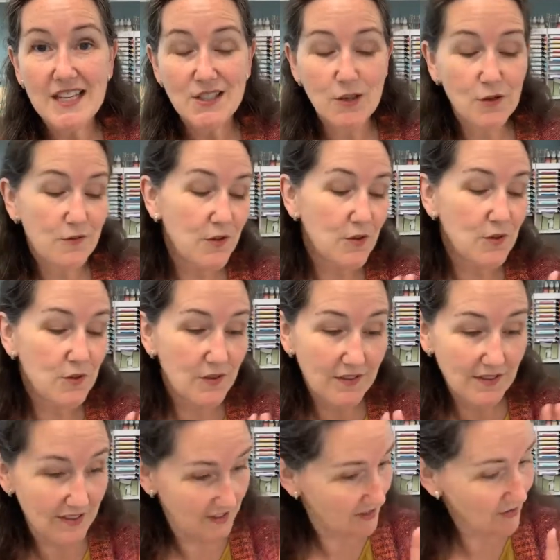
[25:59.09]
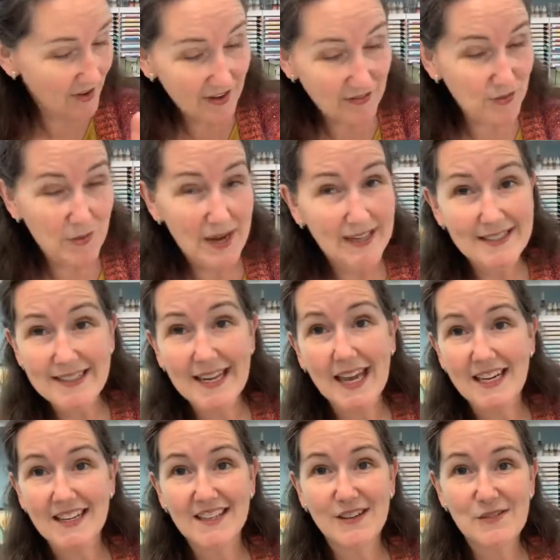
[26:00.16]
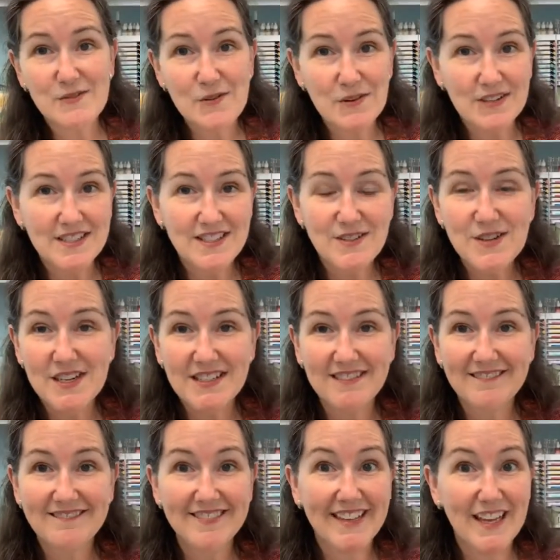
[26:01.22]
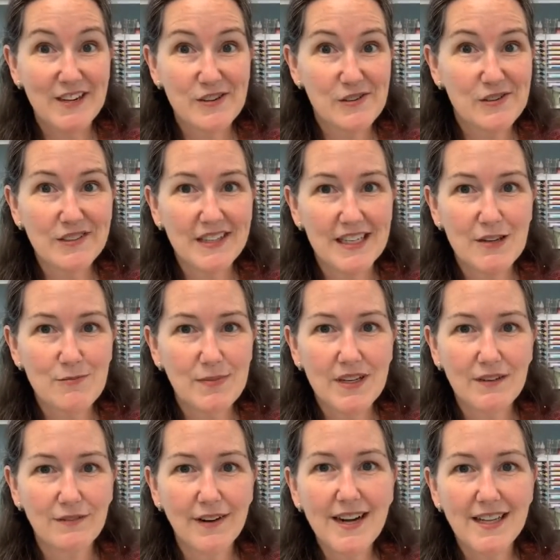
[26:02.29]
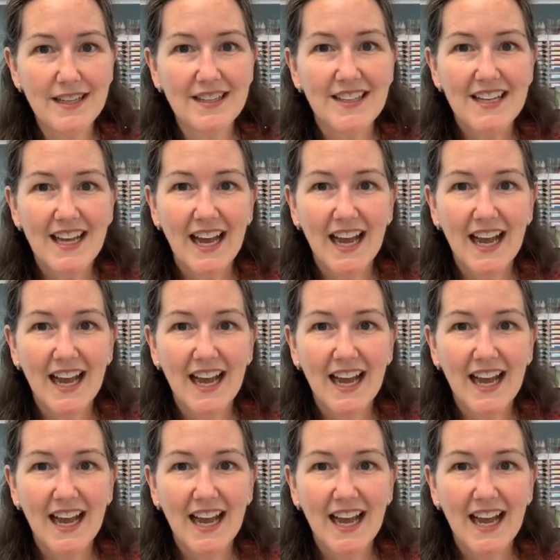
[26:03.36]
So if you don't have to wait to get it, of course, you can get it early and be ready.